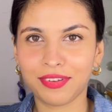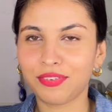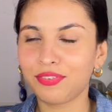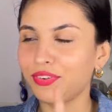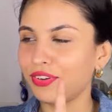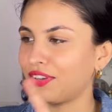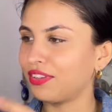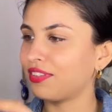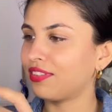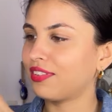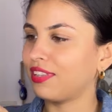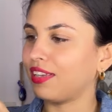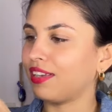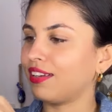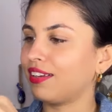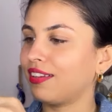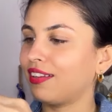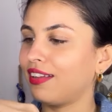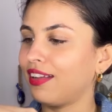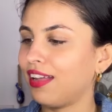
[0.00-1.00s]
First thing,
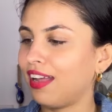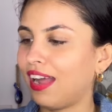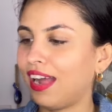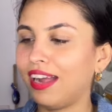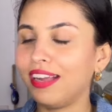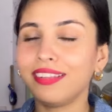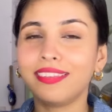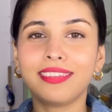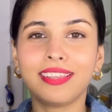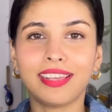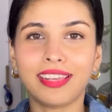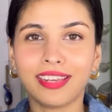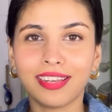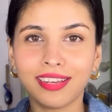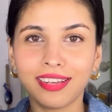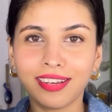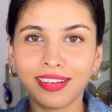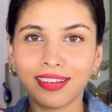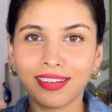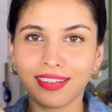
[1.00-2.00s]
I think
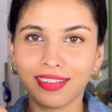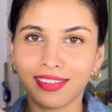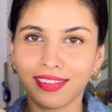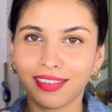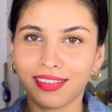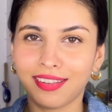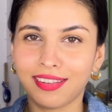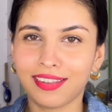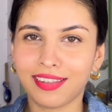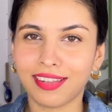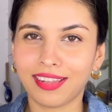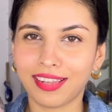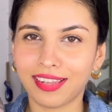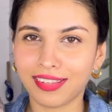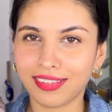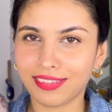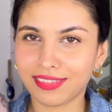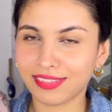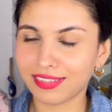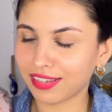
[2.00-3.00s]

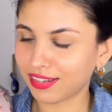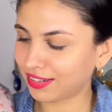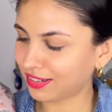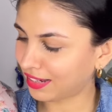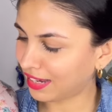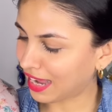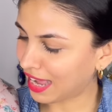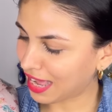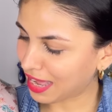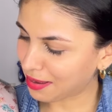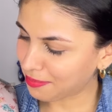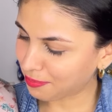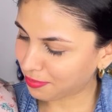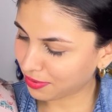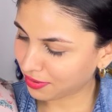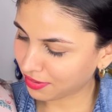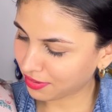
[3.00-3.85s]
it's a cap.